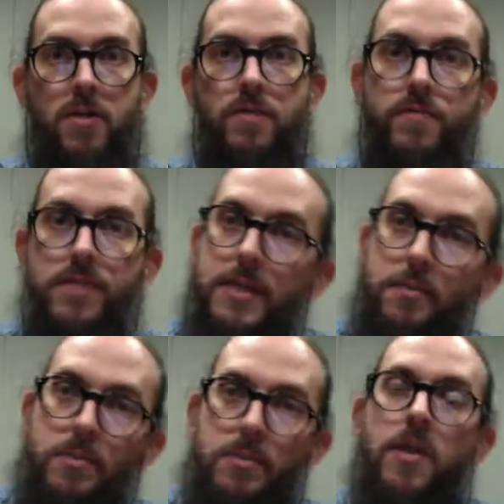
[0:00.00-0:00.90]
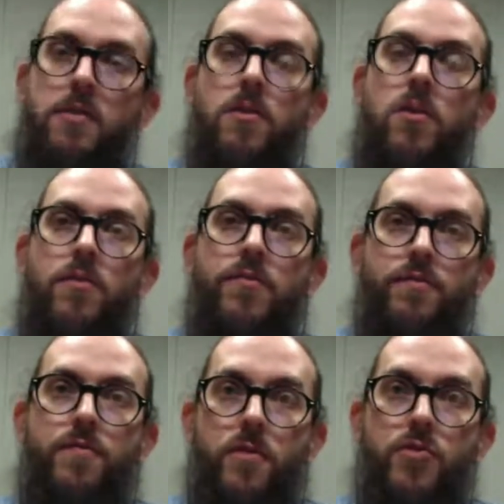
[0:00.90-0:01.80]
of tips and a lot
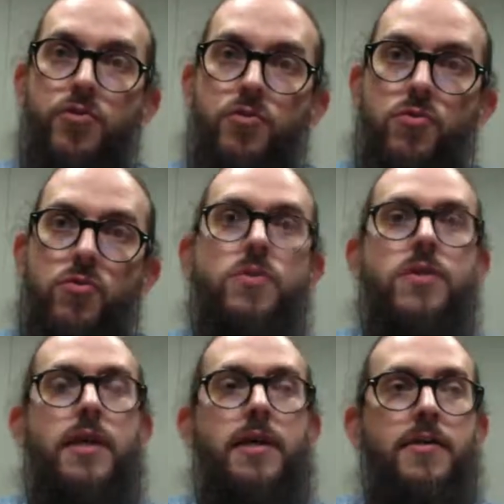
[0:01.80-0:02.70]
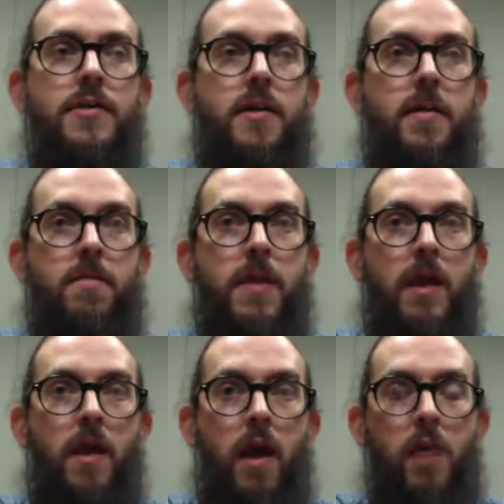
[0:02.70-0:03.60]
of tools, and
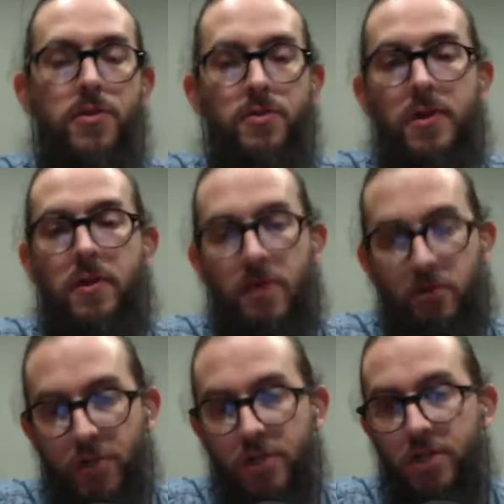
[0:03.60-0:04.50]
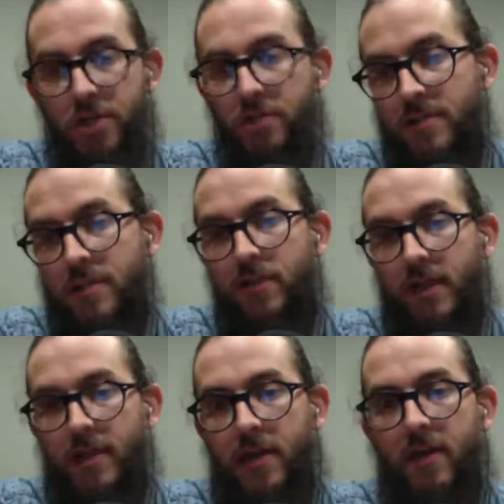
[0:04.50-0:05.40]
I'll be talking about ratio and stuff
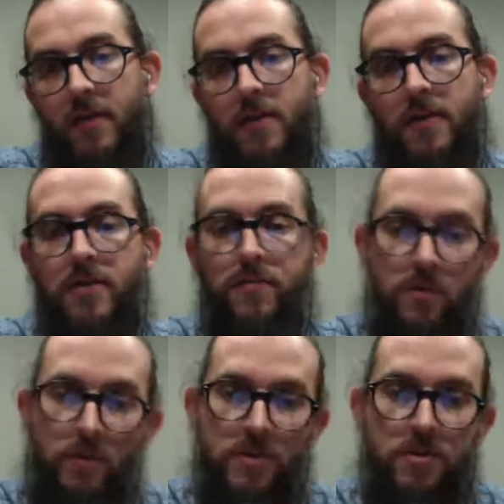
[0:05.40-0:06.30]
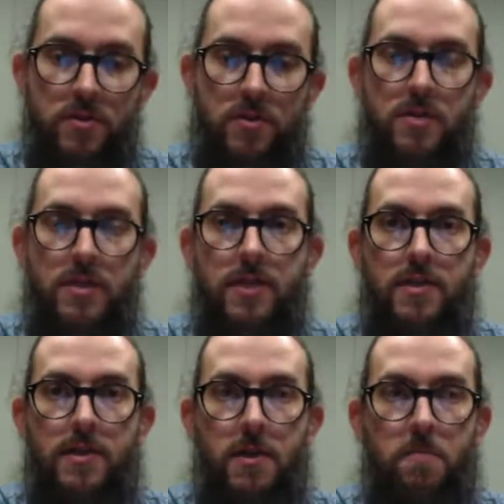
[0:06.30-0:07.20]
like that, and influencers,
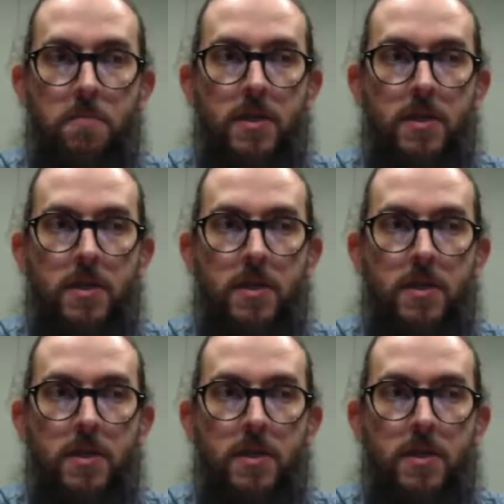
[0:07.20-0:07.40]
and I